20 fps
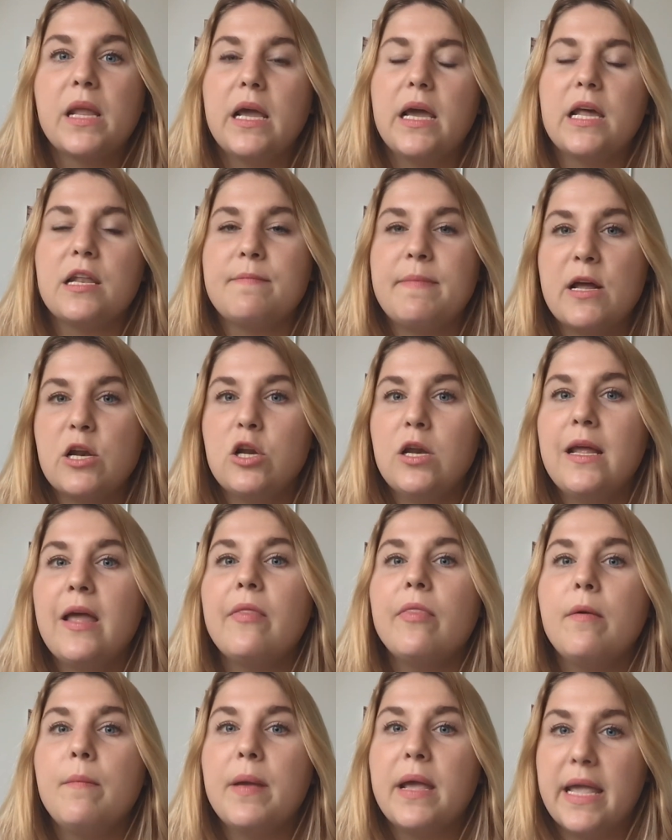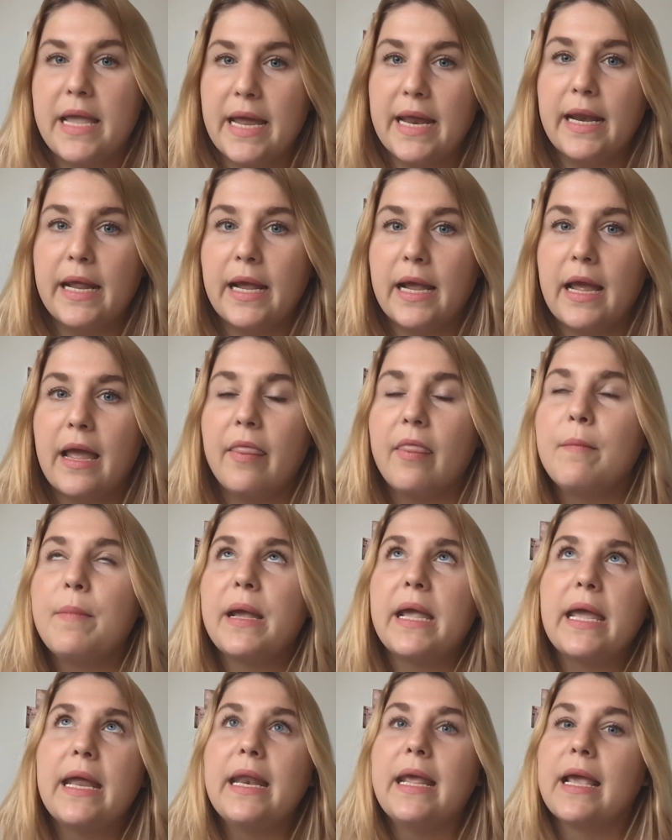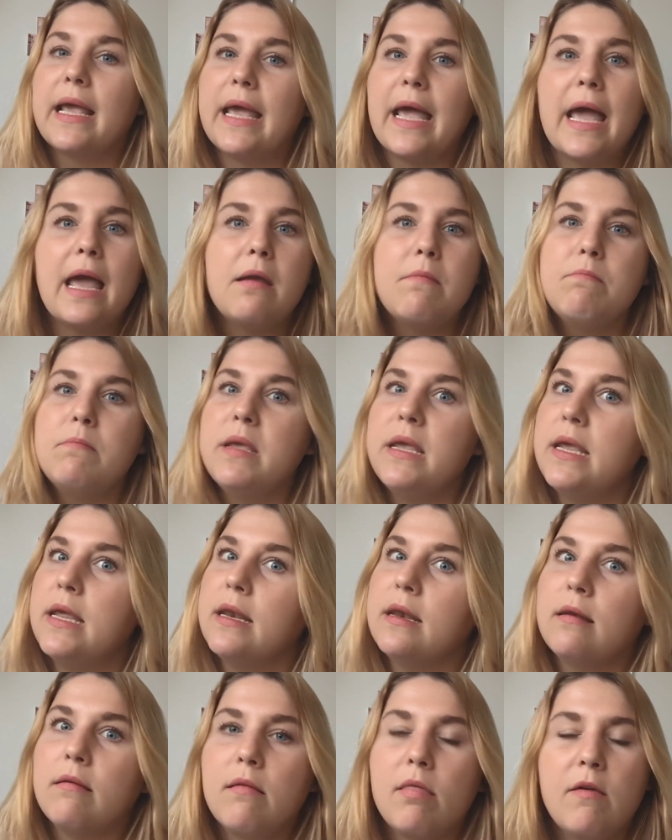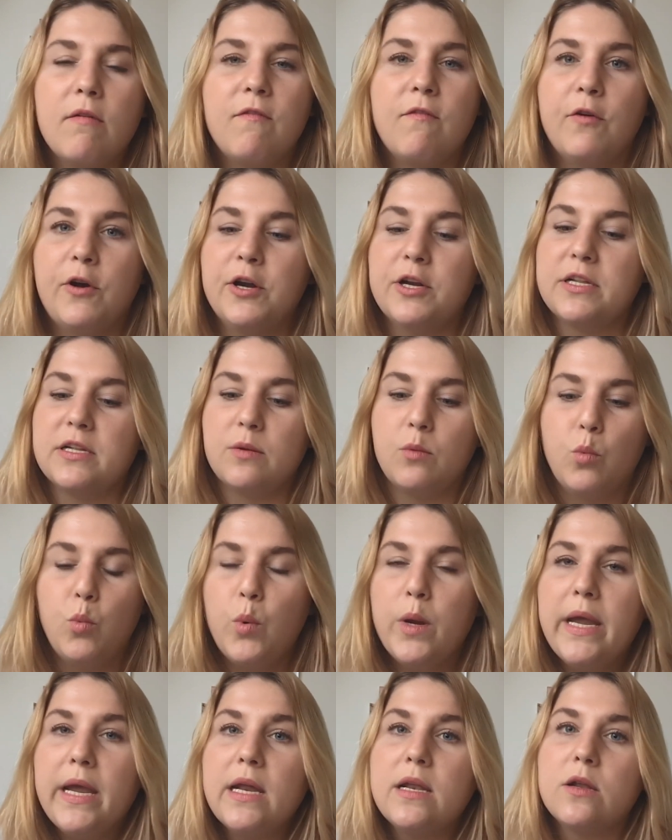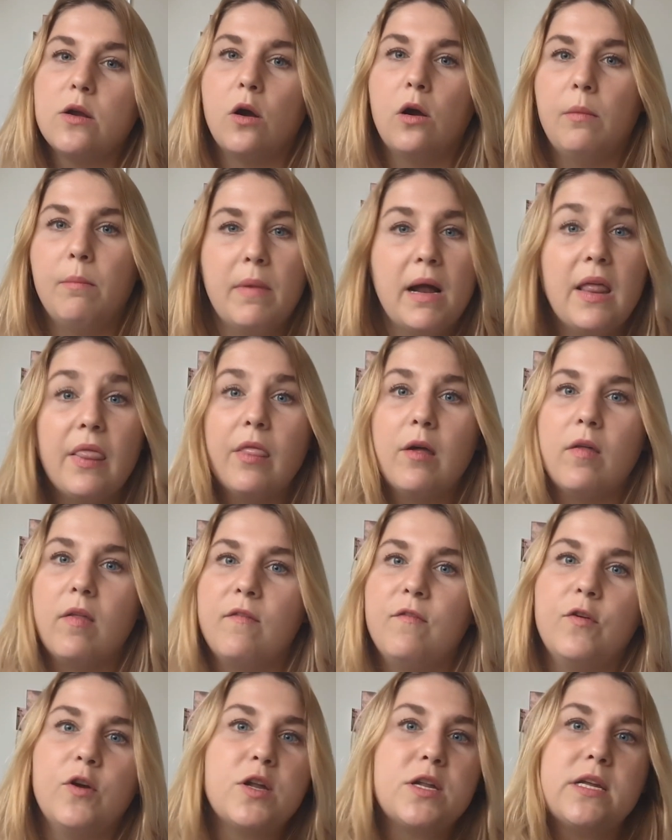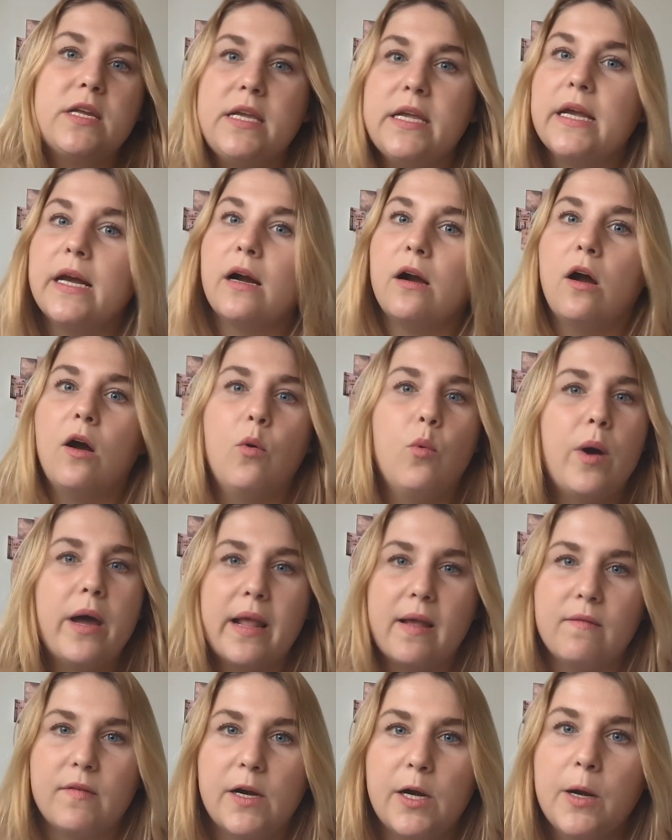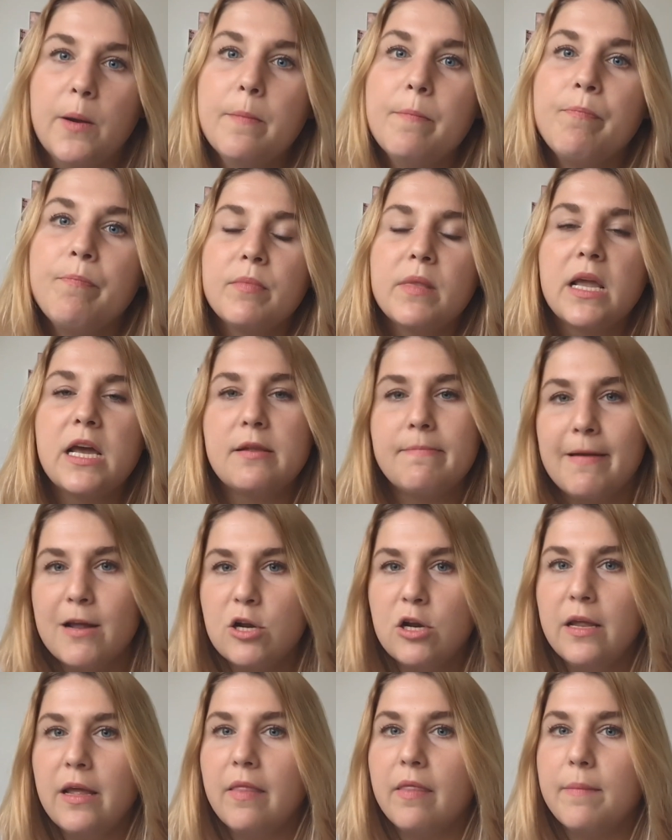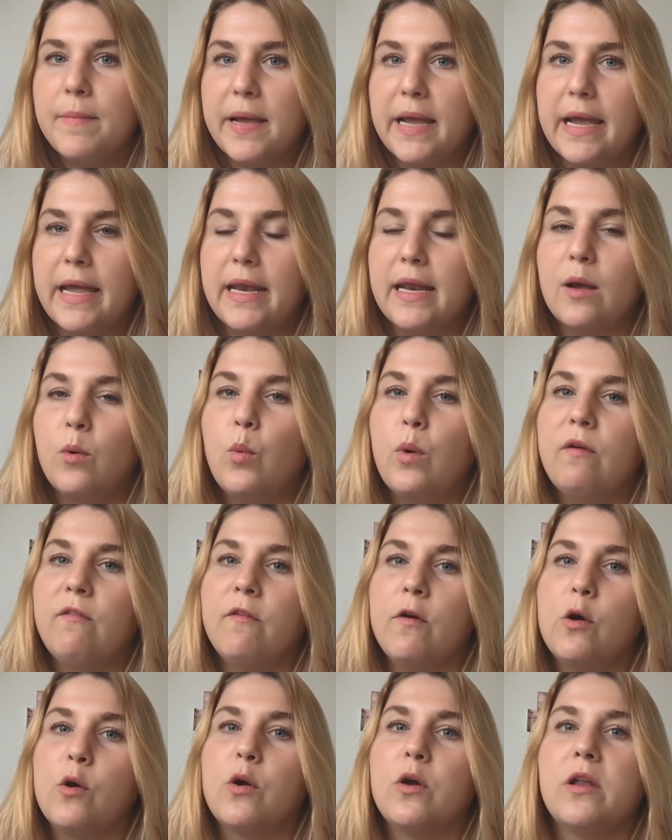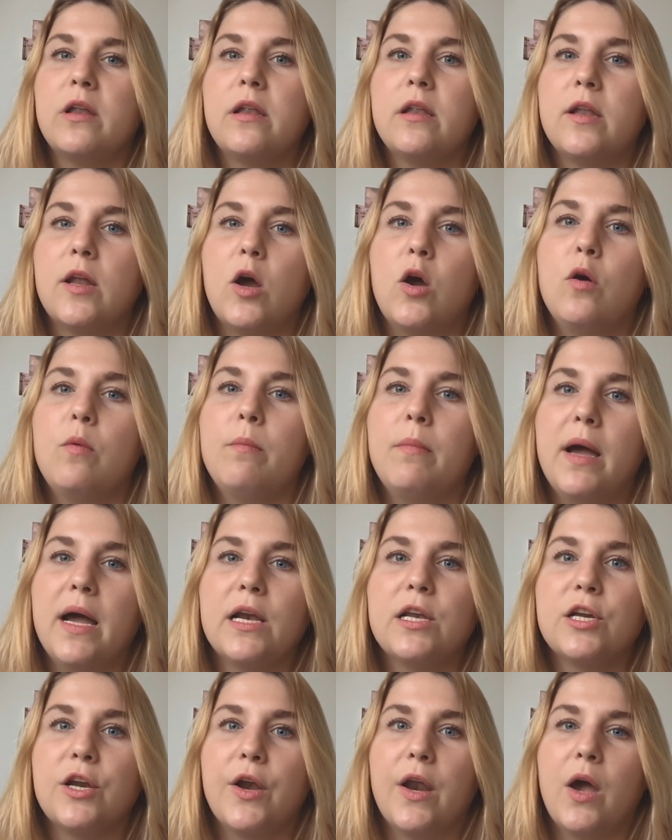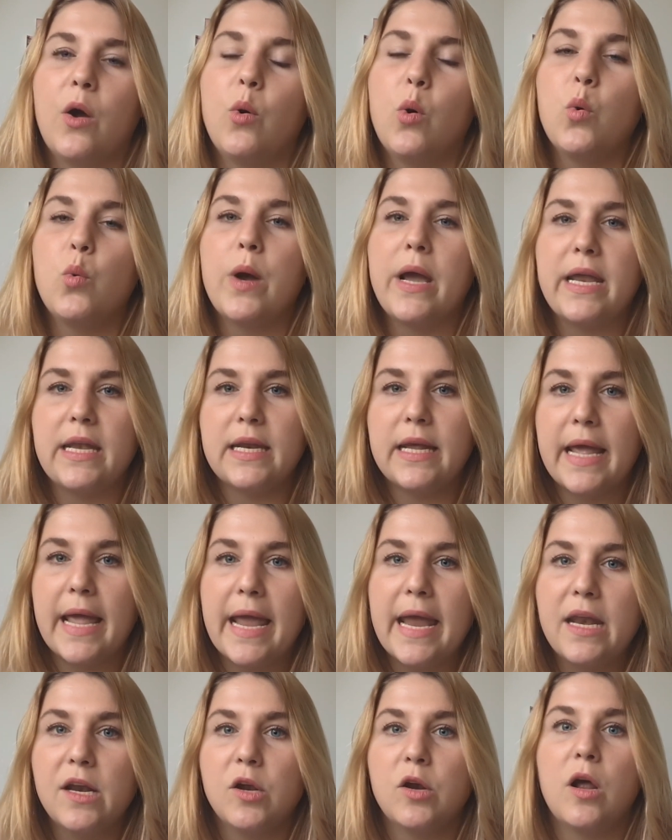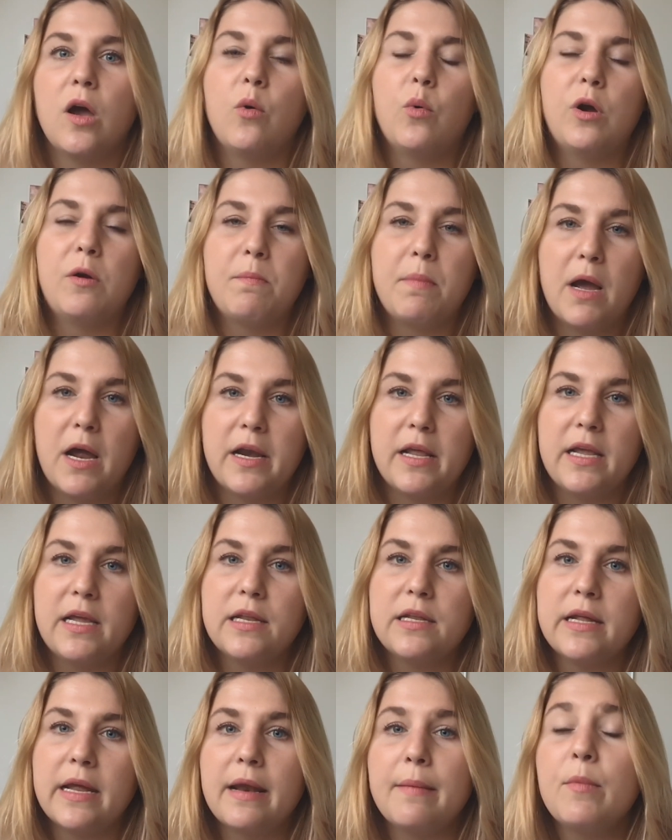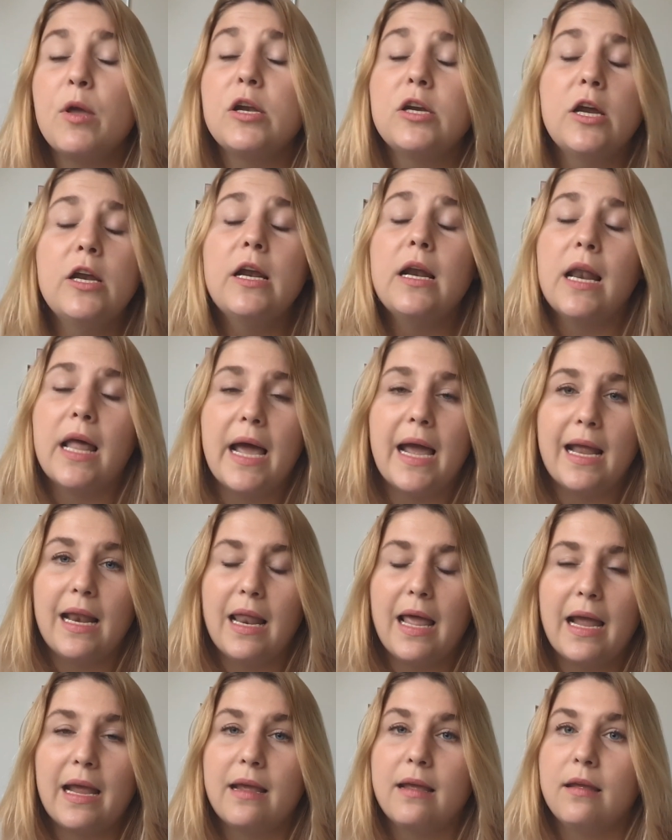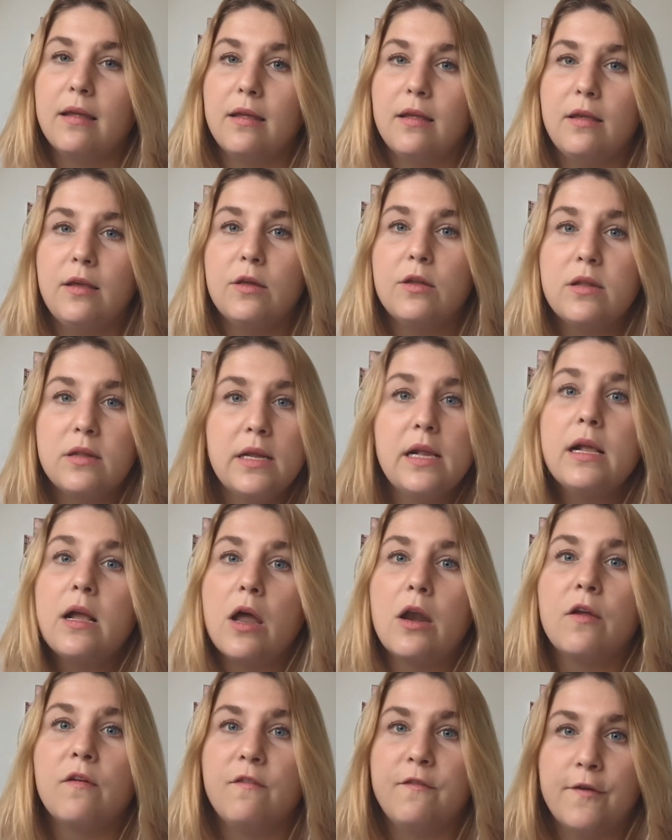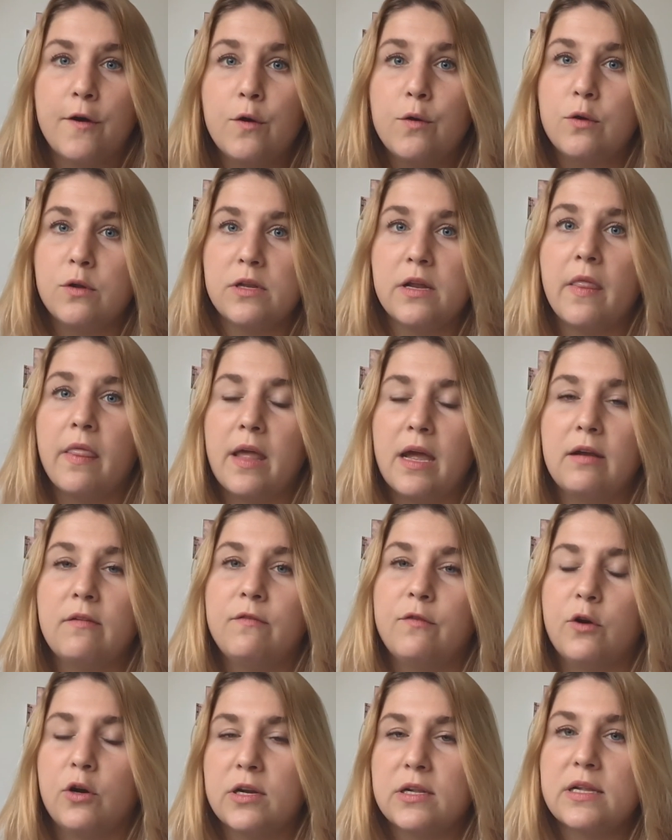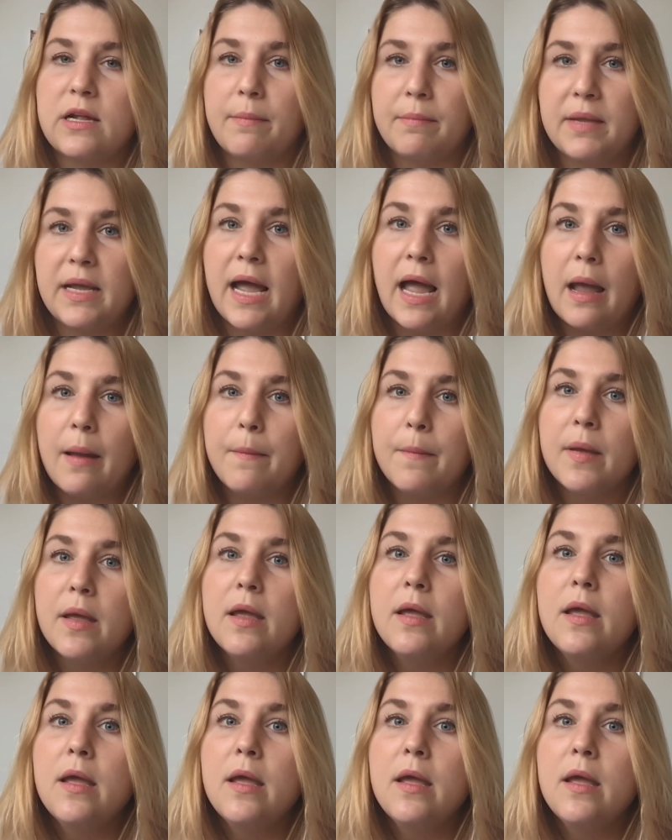especially at the beginning, and the beginning can mean the first weeks or month or the first year or whatever. Especially in the beginning, we focus so much on our weight gain, on our bodies. And I'm not gonna lie, like, you're still gonna focus on that for some time.